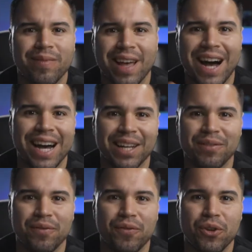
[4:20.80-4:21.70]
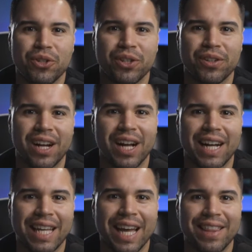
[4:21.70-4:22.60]
Hi.
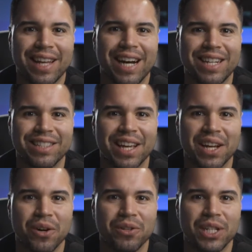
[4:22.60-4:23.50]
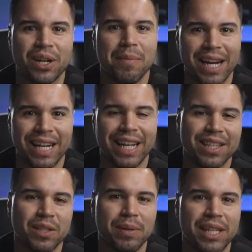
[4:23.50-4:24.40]
Future Ken the content coach here. I'm
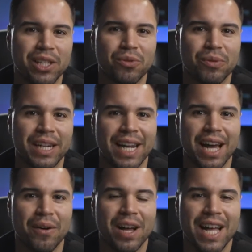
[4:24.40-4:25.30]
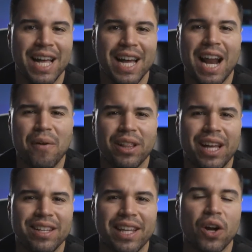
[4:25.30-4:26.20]
editing this piece right now, and I
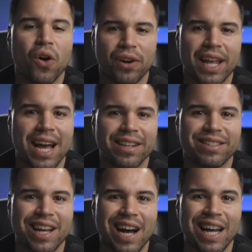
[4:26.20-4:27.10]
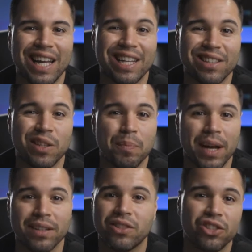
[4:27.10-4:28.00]
realized that overcast sky isn't the
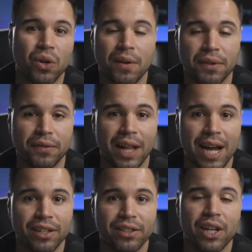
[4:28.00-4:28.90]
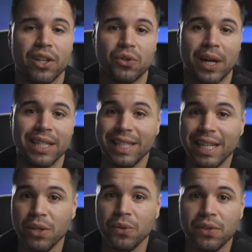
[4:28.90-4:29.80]
best to show off a flash. So I
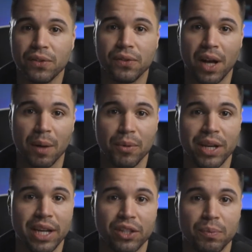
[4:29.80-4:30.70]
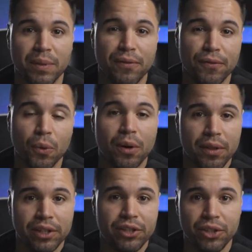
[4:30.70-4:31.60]
did use this beauty dish before
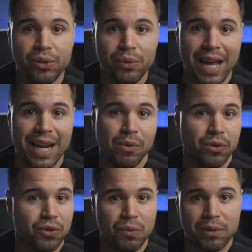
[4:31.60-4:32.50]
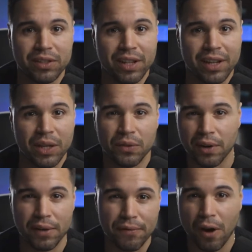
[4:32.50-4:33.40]
this shoot, and it was super sunny. It was
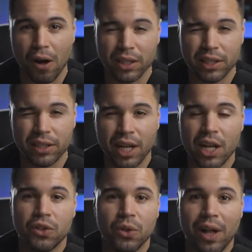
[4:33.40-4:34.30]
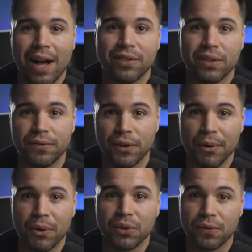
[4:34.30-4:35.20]
very fallish. So I'll have some
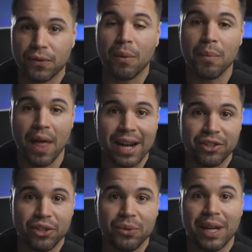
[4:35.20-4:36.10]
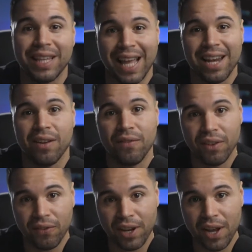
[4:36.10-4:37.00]
photos from that shoot at the end of
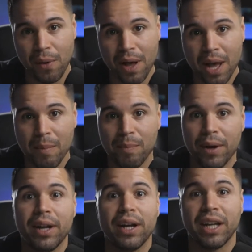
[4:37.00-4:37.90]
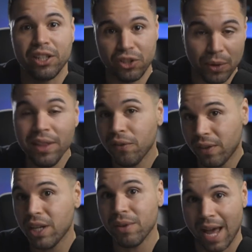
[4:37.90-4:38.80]
this video. But enjoy this
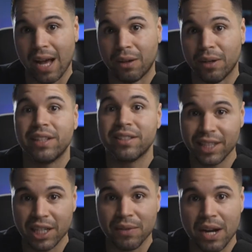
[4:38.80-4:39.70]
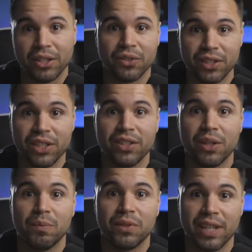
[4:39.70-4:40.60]
video now, and then stick around and you'll see
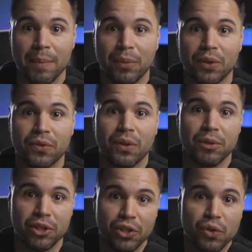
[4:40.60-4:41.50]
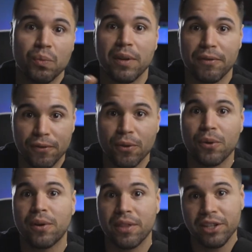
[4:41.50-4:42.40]
some samples from the shoot
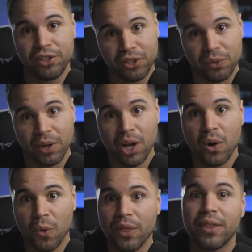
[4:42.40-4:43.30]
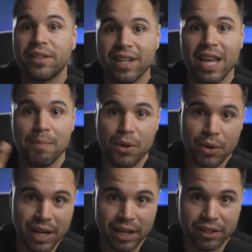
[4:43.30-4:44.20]
before this shoot with the same
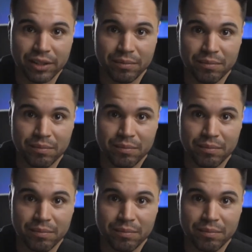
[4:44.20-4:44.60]
beauty dish.